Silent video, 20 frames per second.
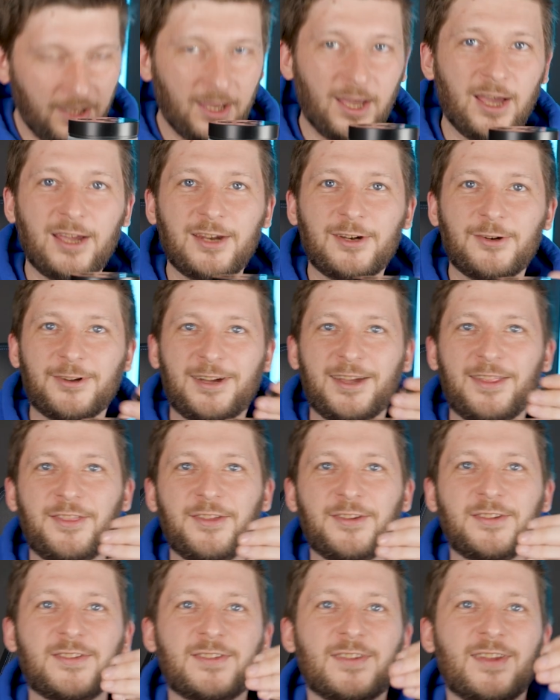And look at
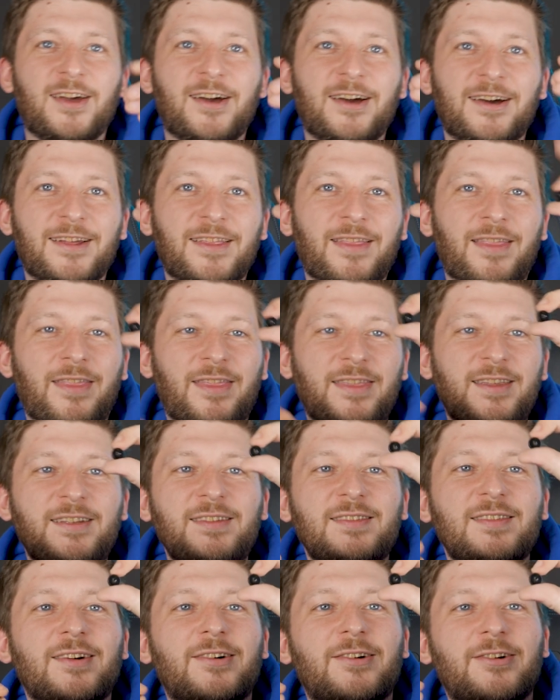this. Uh,
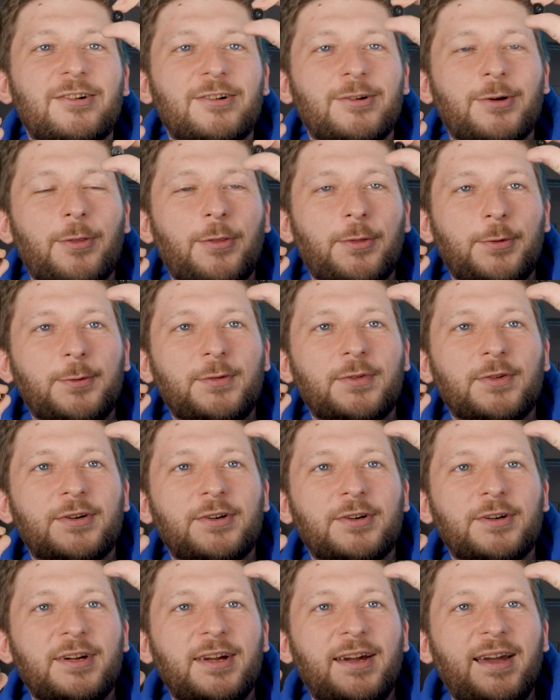these are, or those
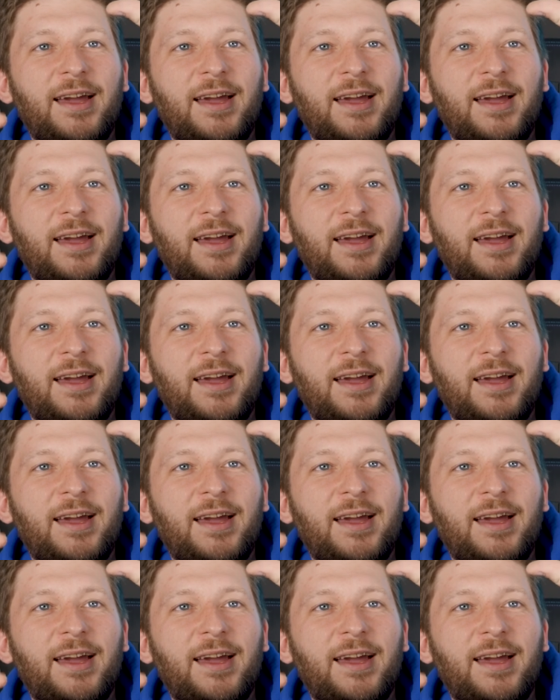are,